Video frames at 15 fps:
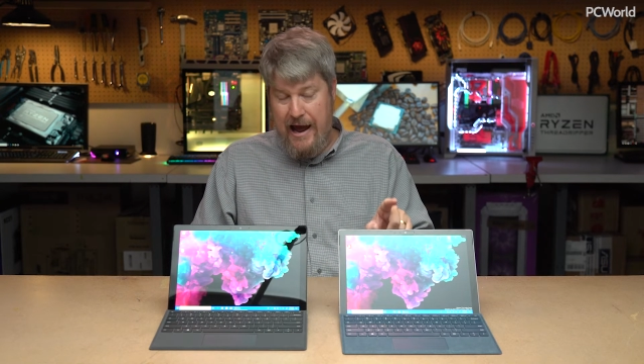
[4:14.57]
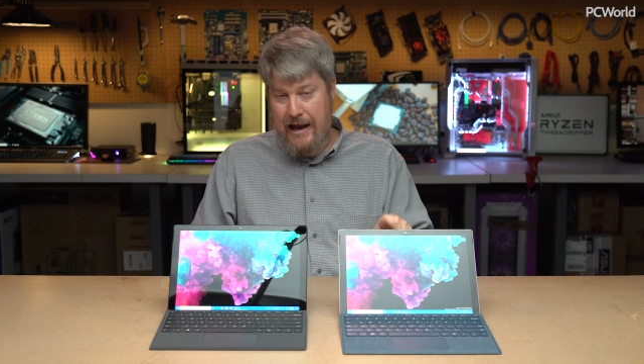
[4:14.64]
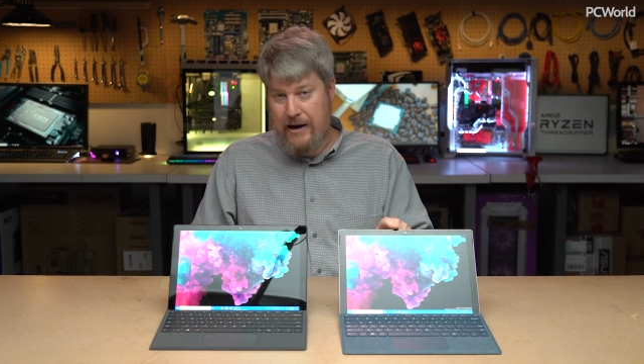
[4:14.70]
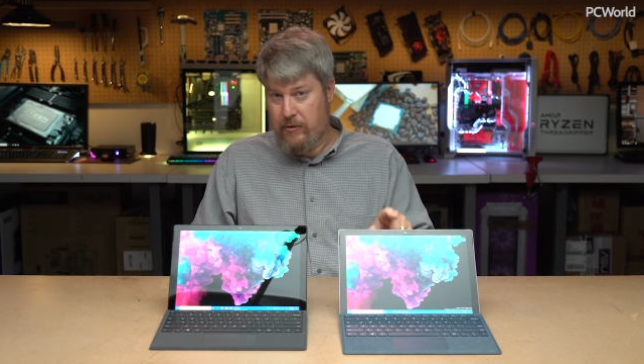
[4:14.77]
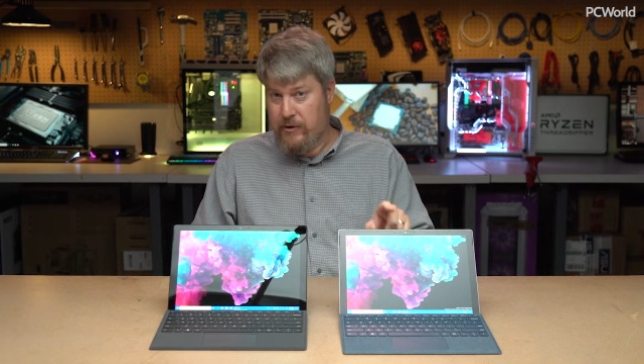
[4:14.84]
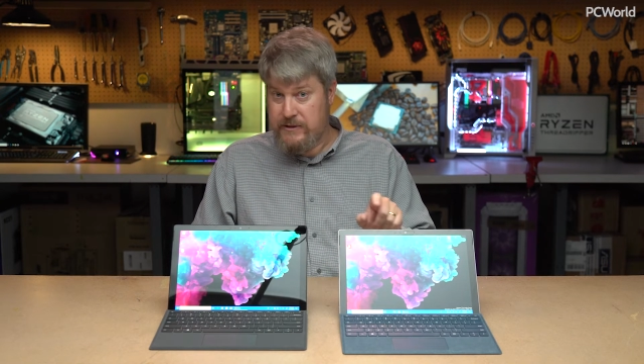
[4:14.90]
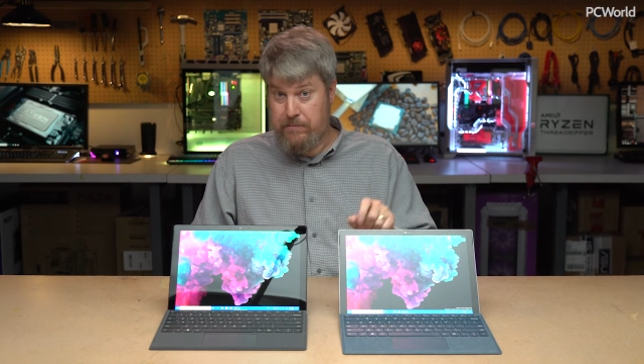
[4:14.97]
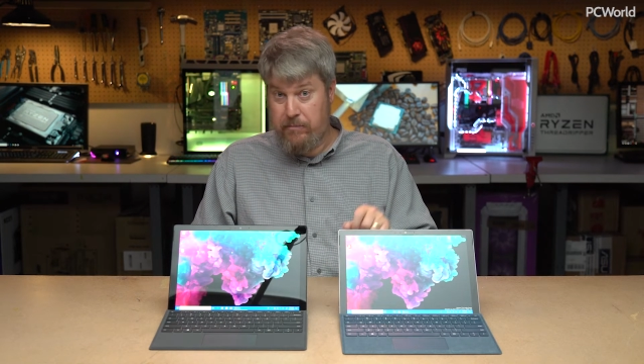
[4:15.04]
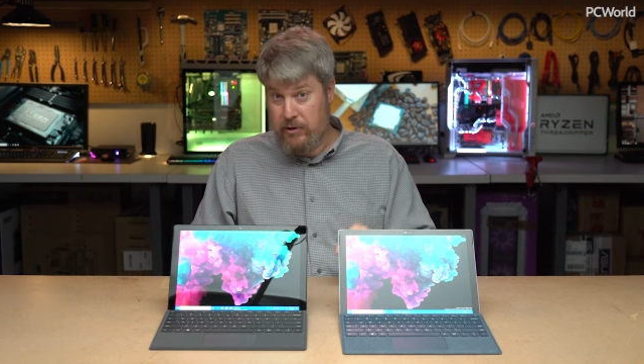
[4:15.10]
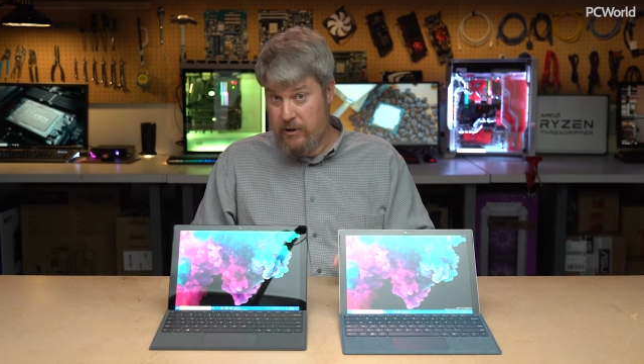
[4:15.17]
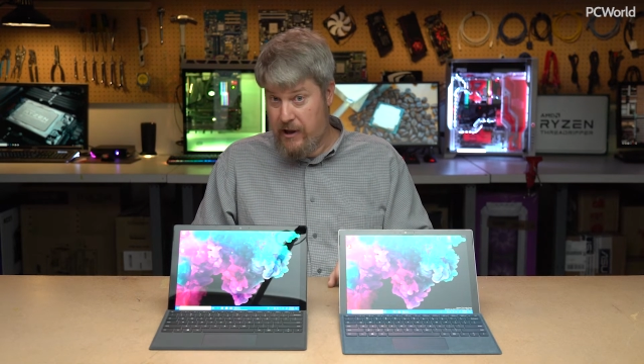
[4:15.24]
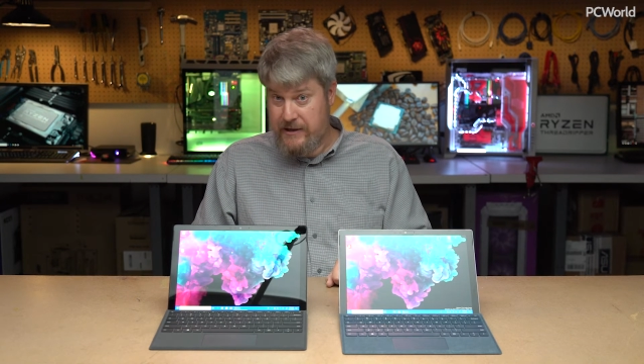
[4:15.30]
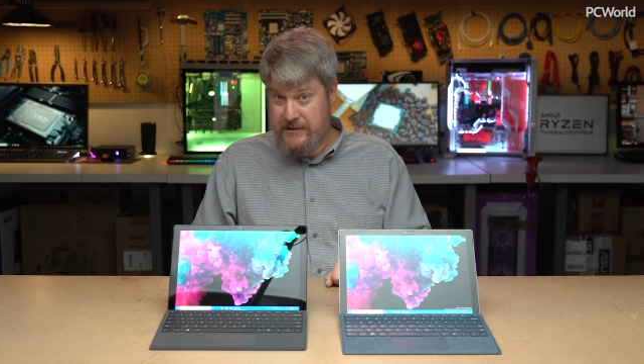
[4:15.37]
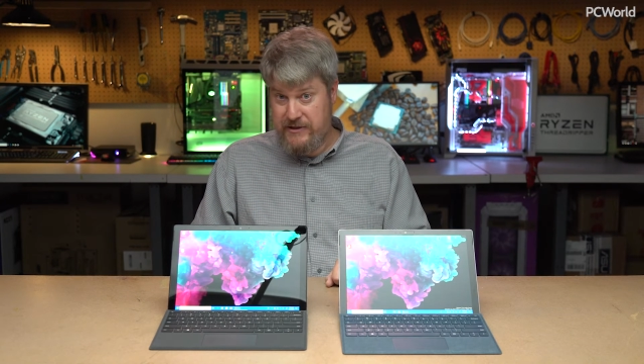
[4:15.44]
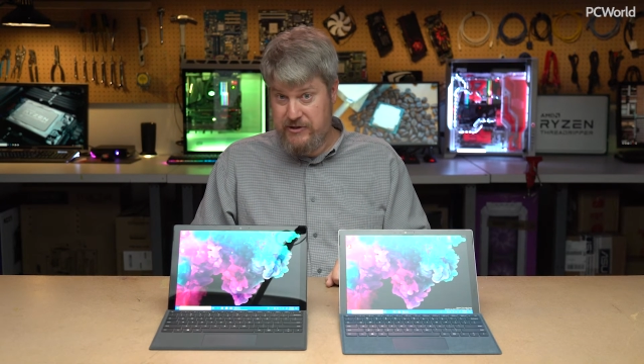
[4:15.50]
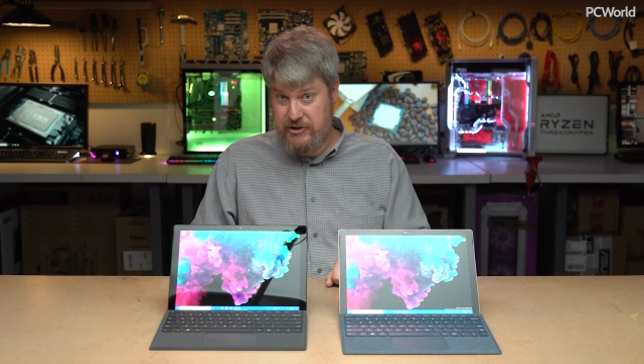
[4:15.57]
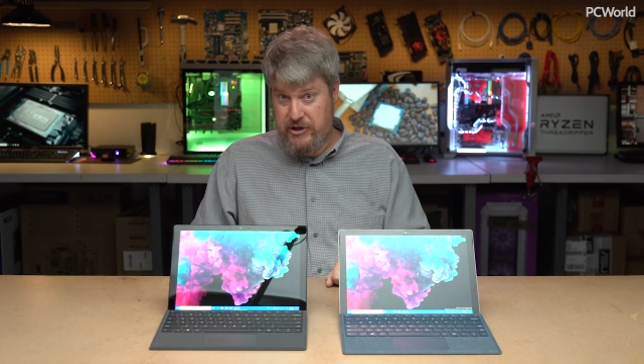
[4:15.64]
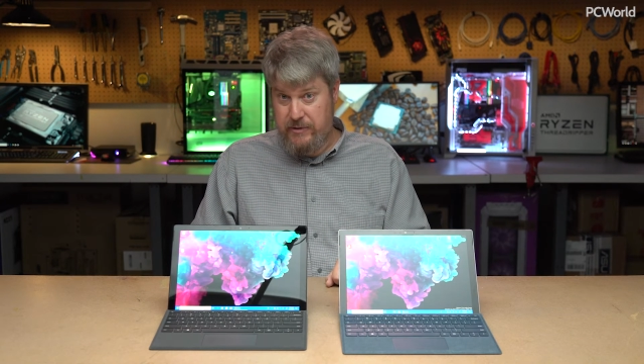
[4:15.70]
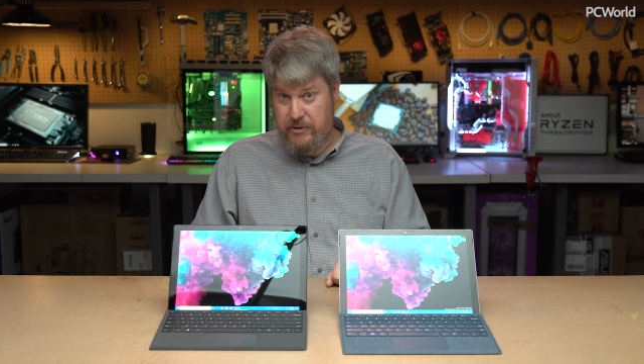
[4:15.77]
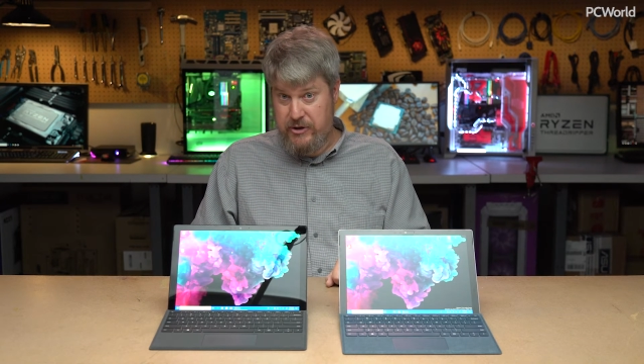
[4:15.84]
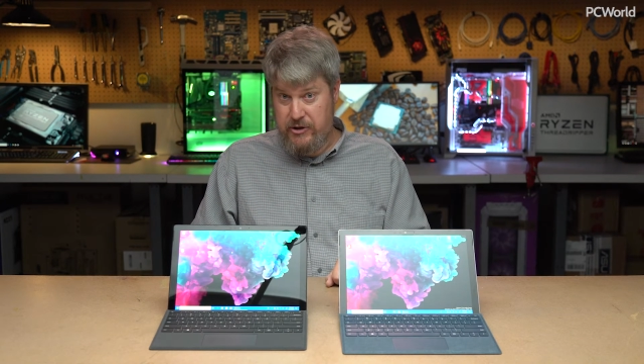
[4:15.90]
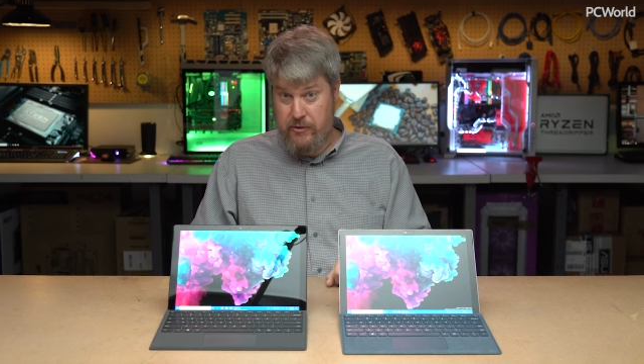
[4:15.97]
Iris Plus
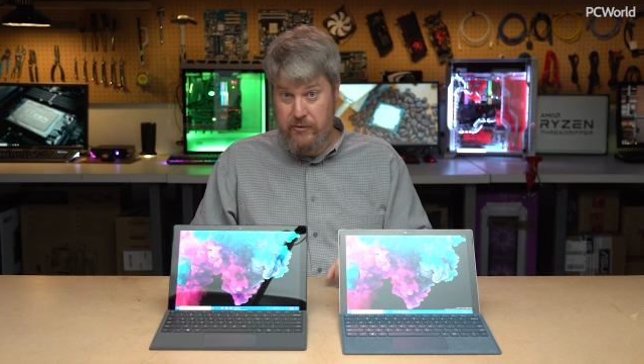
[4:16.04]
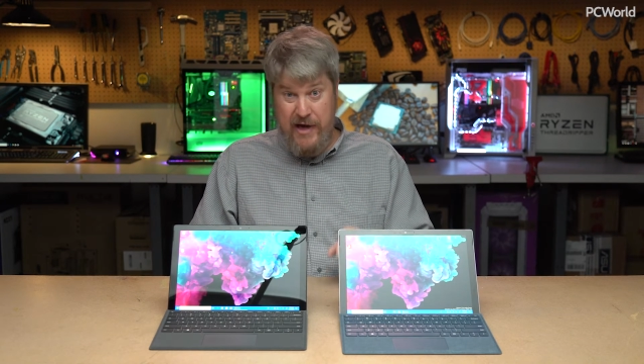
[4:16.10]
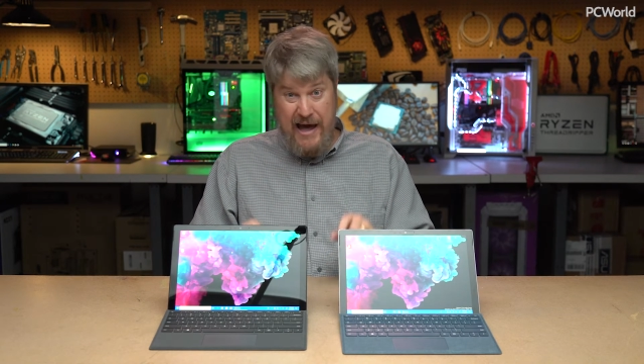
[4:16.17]
GPU.